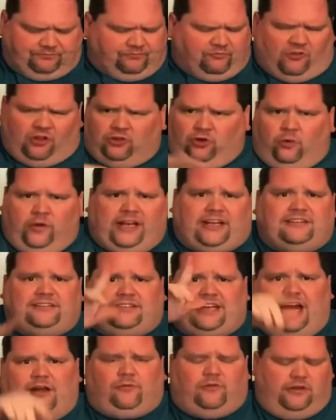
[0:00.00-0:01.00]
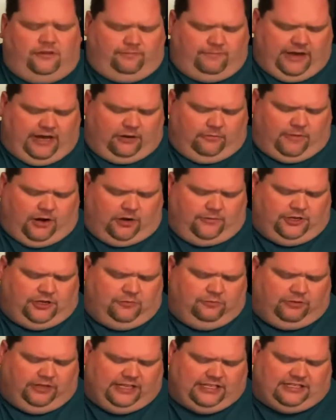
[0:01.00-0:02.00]
Quick aside, one of the better barbecue
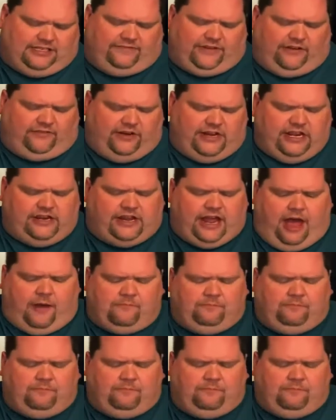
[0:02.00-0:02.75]
places I've ever eaten at,